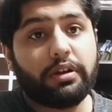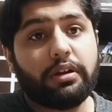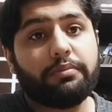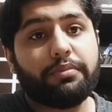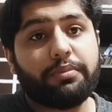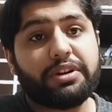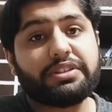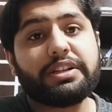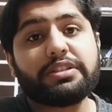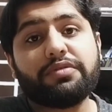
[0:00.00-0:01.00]

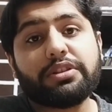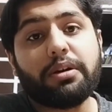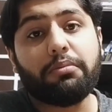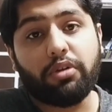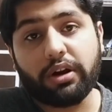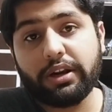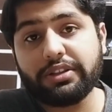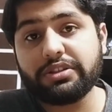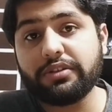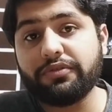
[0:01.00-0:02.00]
presents with the morning
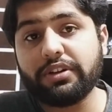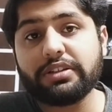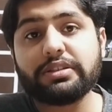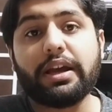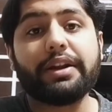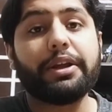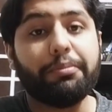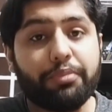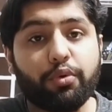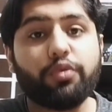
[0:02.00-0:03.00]
stiffness and
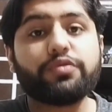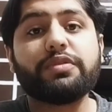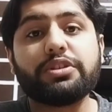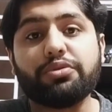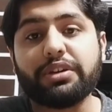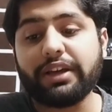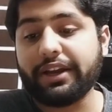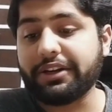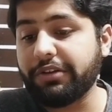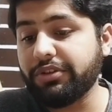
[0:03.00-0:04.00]
improves with doing
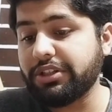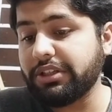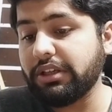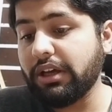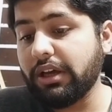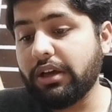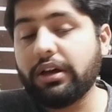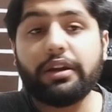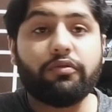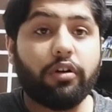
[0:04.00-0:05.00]
activity,
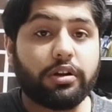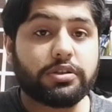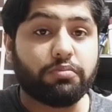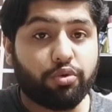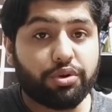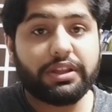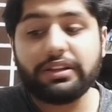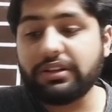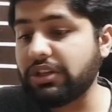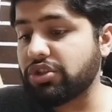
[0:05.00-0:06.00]
involves more than
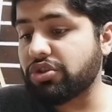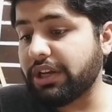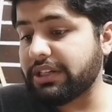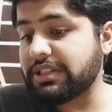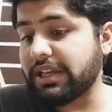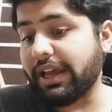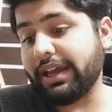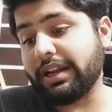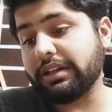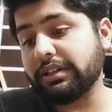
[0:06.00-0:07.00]
3 joints,
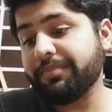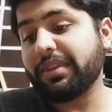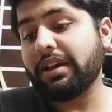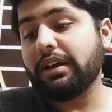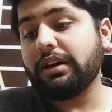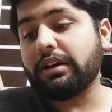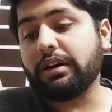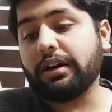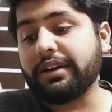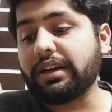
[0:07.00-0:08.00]
and
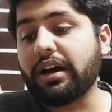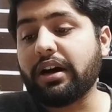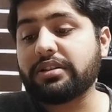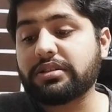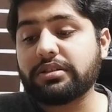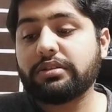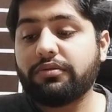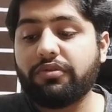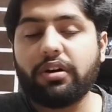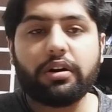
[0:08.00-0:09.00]
it lasts
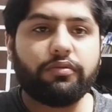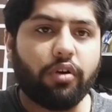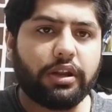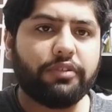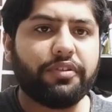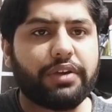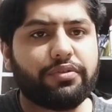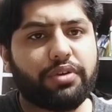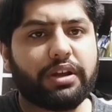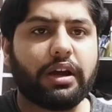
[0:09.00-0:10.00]
for 45
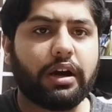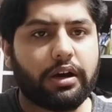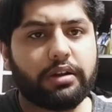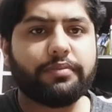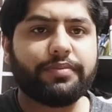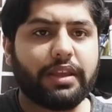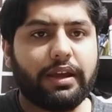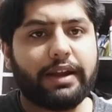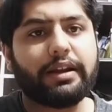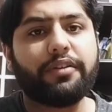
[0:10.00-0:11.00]
to an hour,
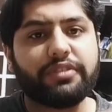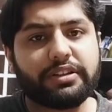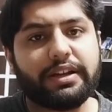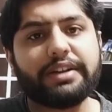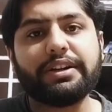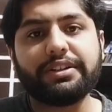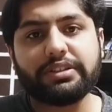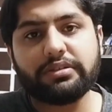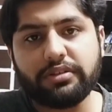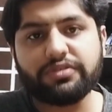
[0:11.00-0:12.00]
and after that it
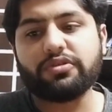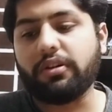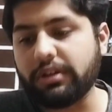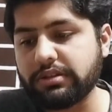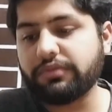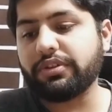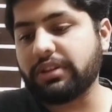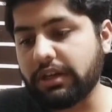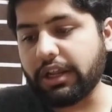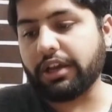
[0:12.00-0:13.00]
resolves with the
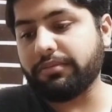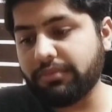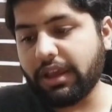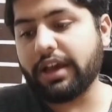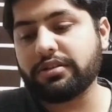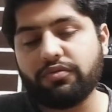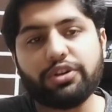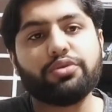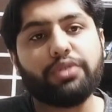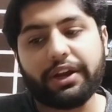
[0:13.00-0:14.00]
time as we
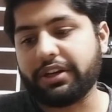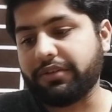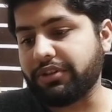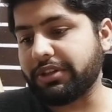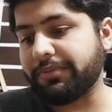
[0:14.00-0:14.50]
do activity.